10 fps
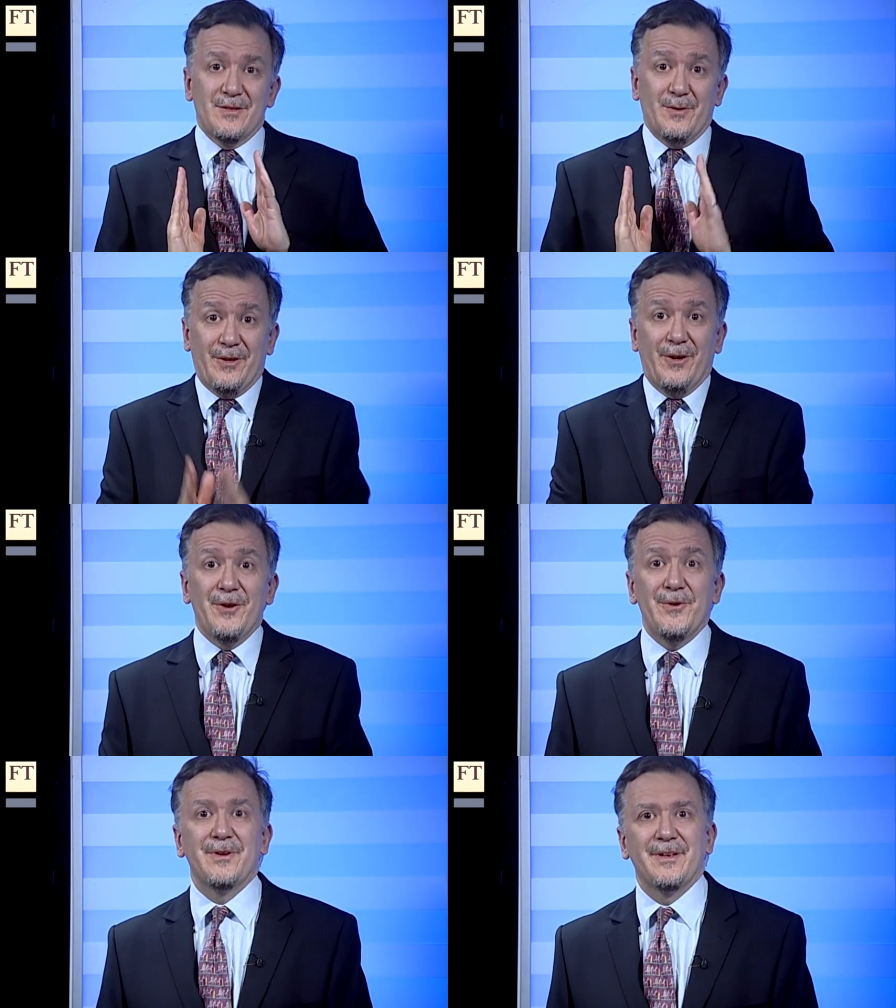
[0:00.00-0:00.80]
to
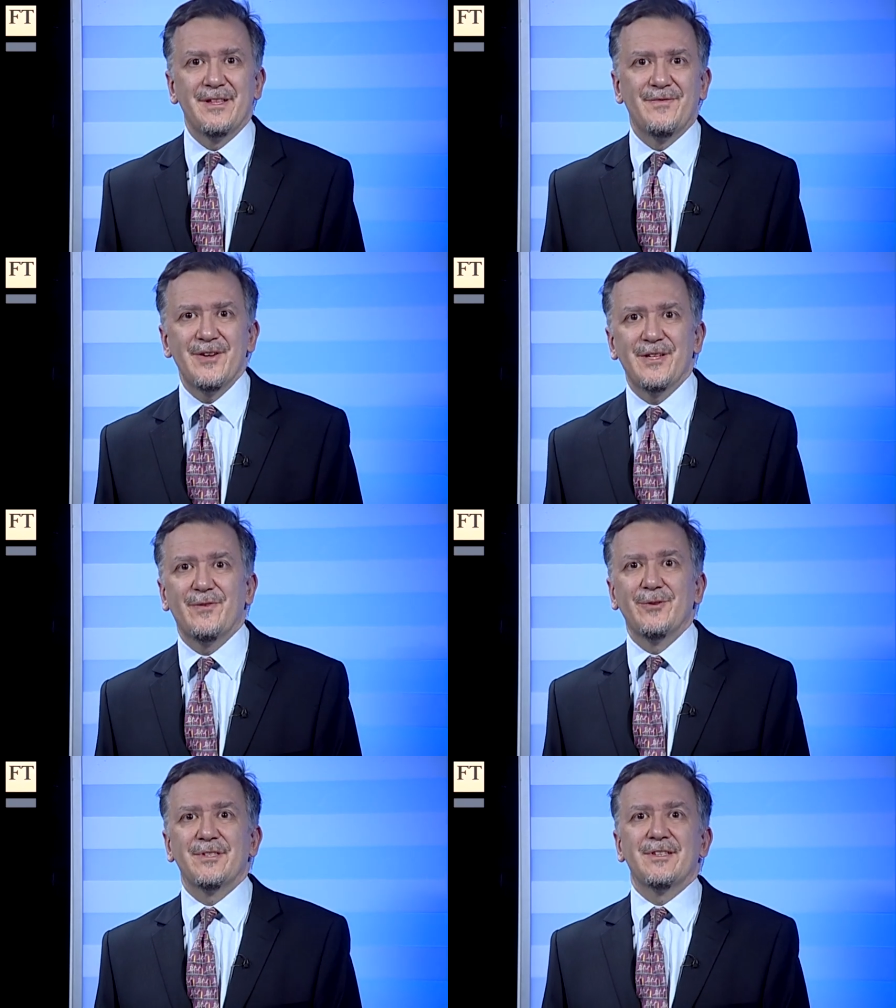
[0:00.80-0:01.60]
conclude, it's very
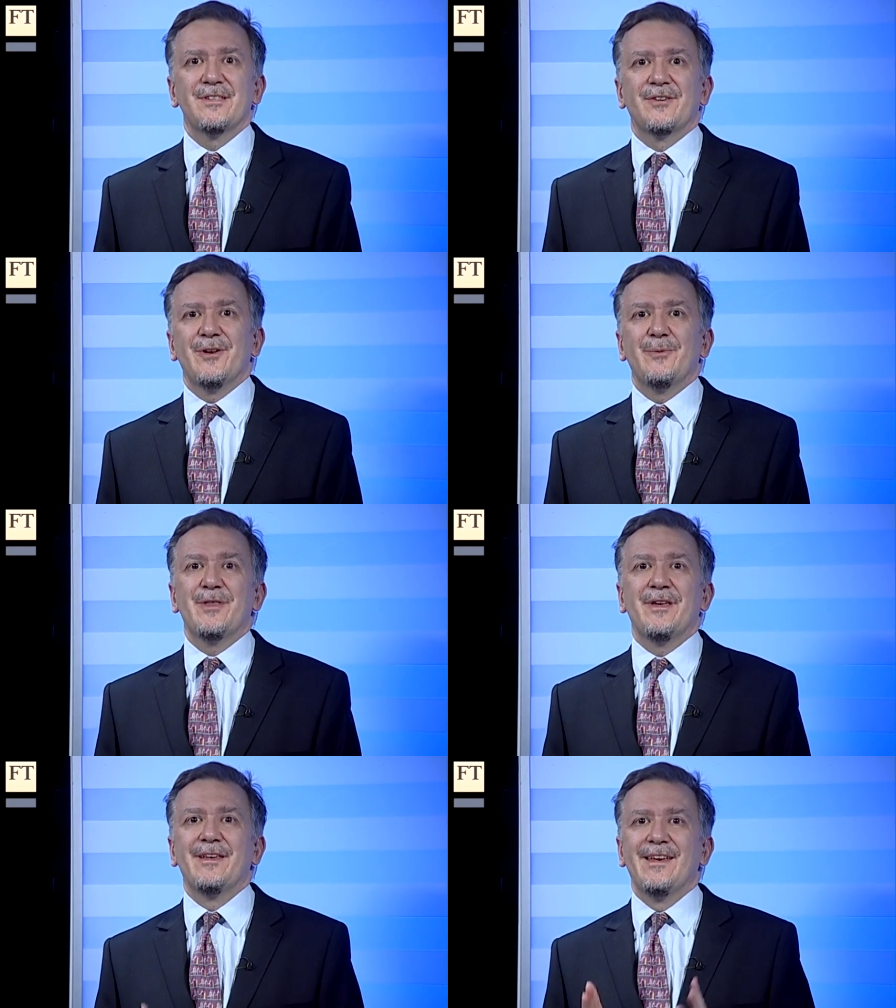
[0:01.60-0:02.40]
difficult to disagree
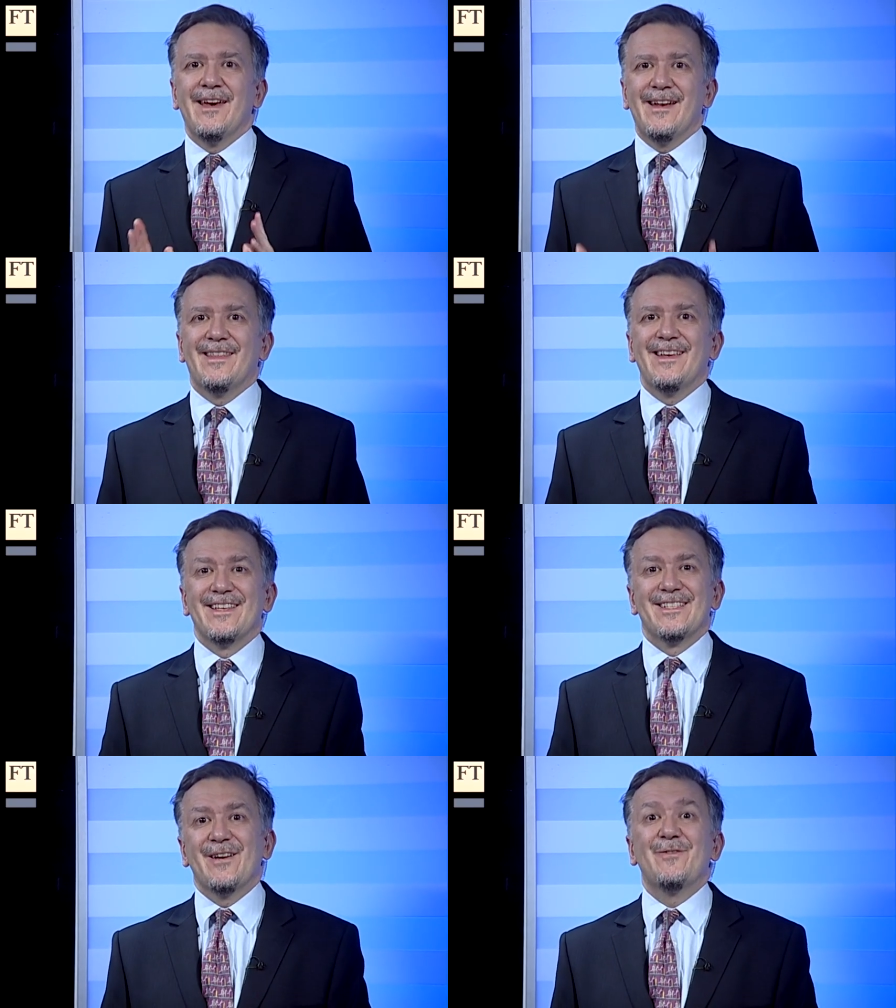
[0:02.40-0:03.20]
with
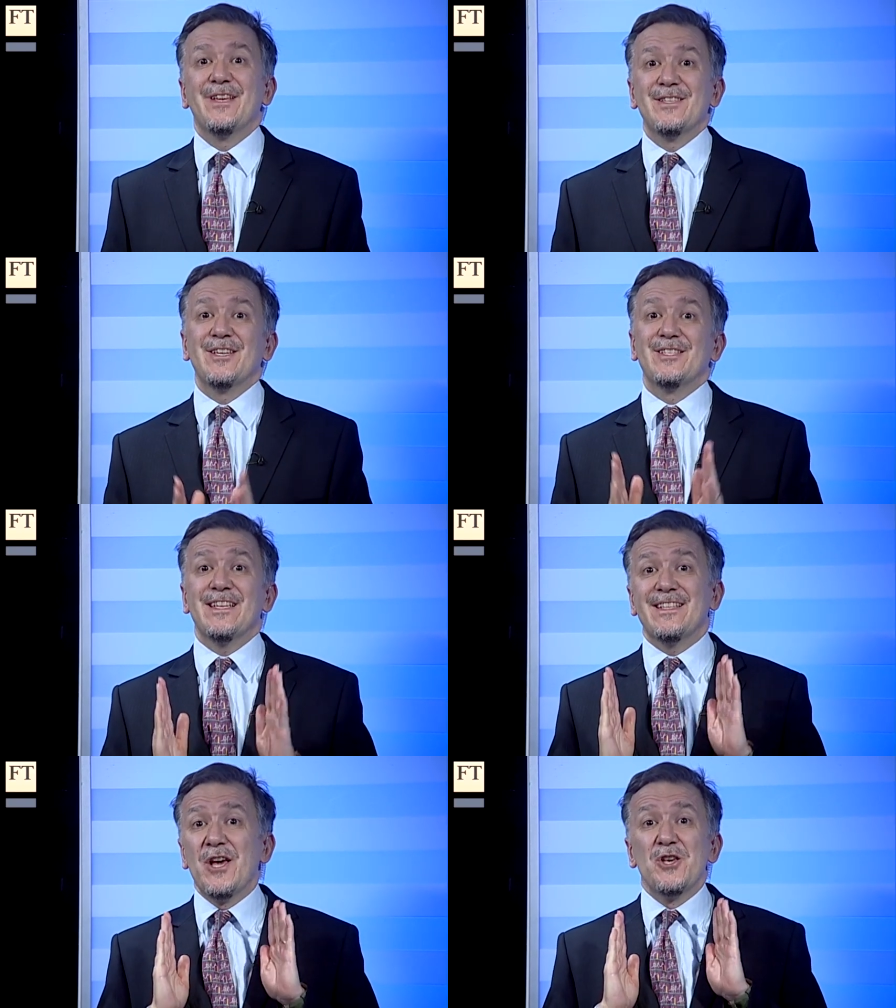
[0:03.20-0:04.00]
anything that Stephanie has just
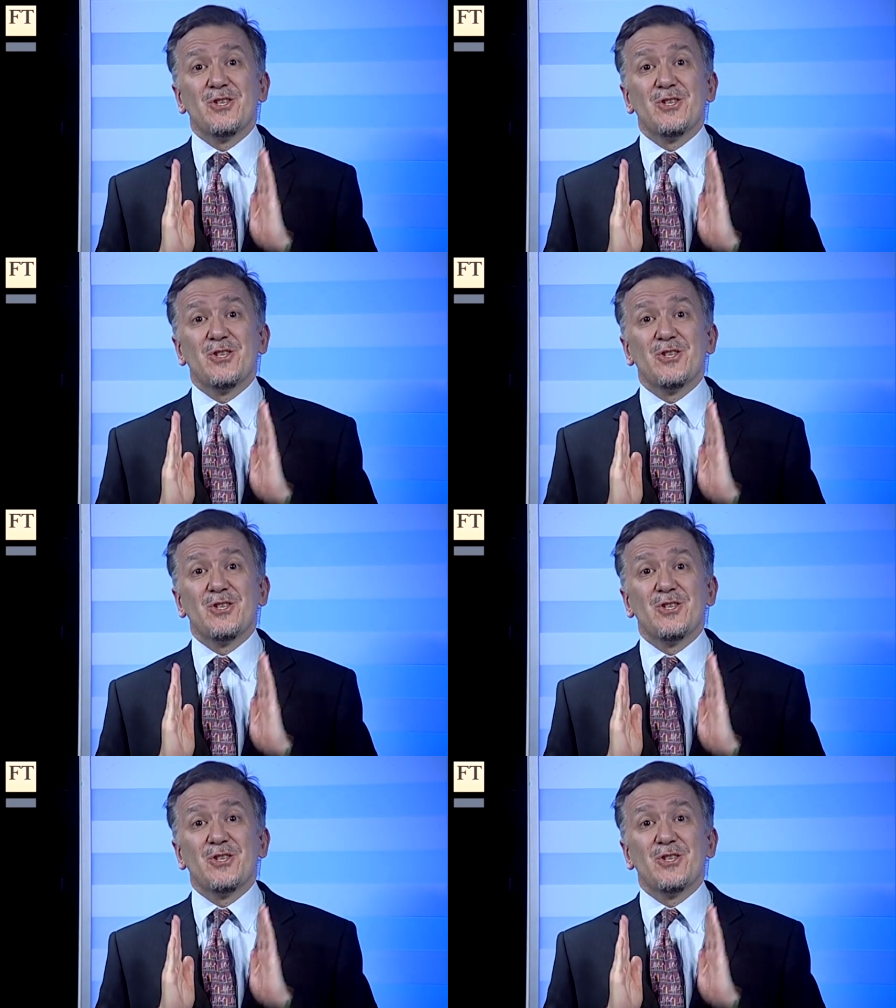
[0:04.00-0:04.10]
said.